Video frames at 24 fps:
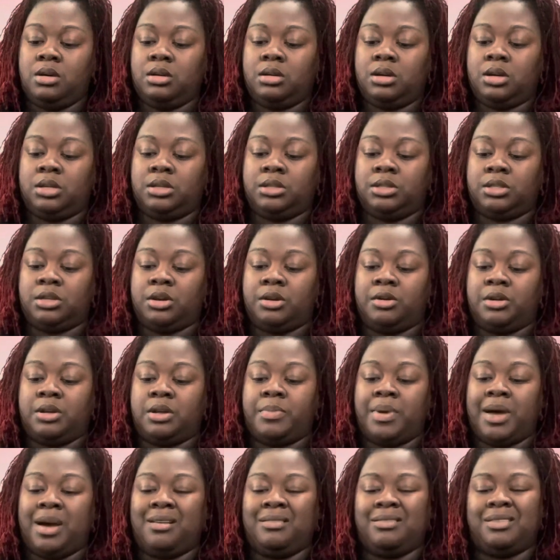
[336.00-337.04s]
concerned
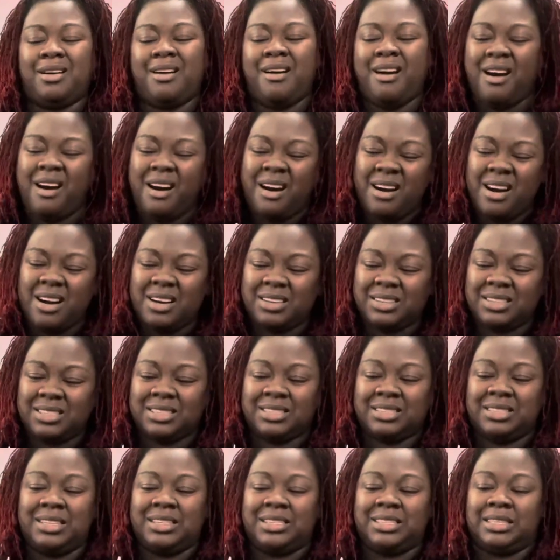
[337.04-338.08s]
about
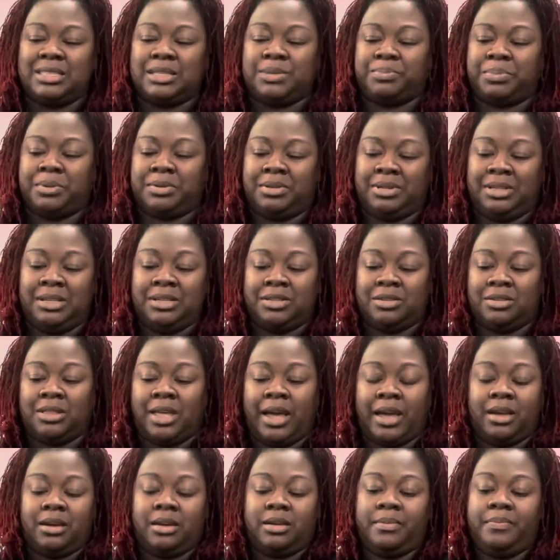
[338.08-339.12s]
cost. These are
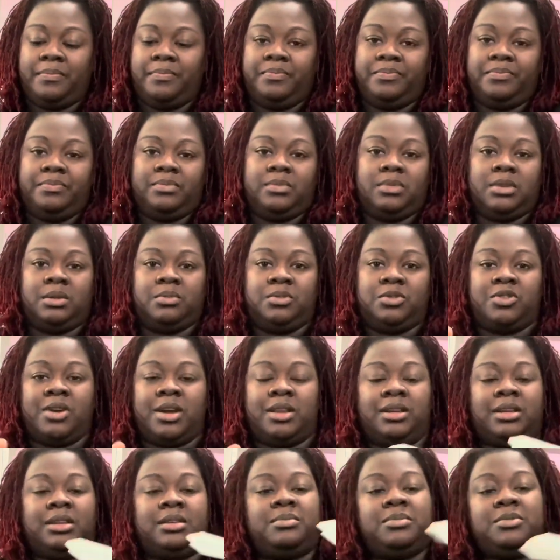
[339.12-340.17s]
like, I'm trying
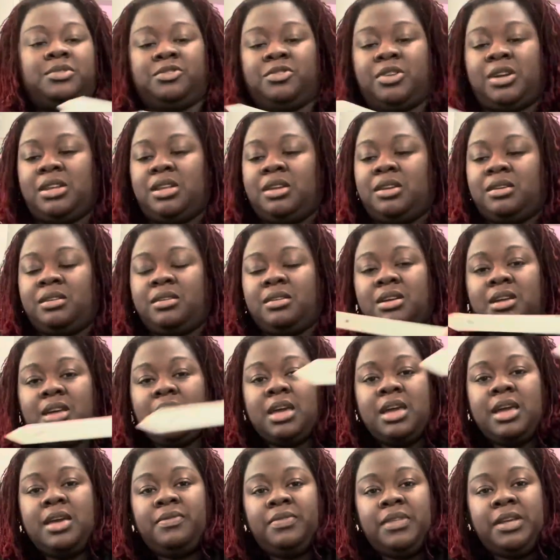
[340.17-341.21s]
to get them straight here.
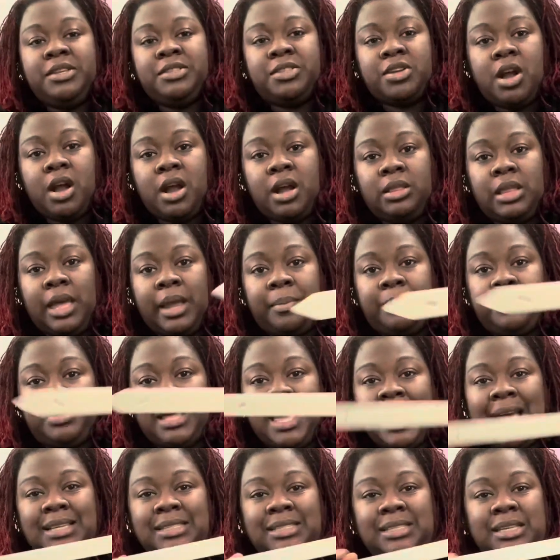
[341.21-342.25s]
These are like
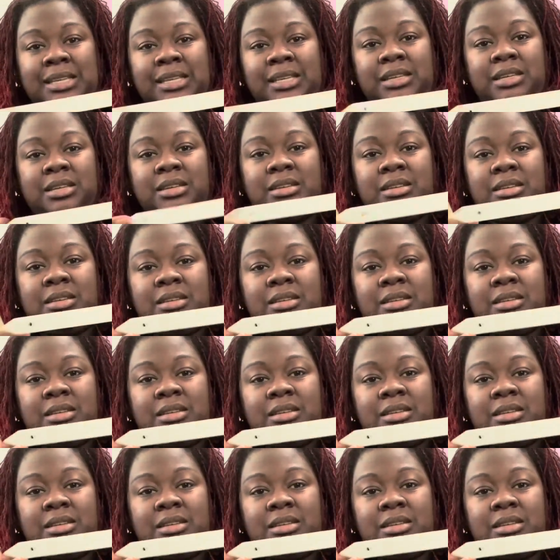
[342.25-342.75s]
plastic.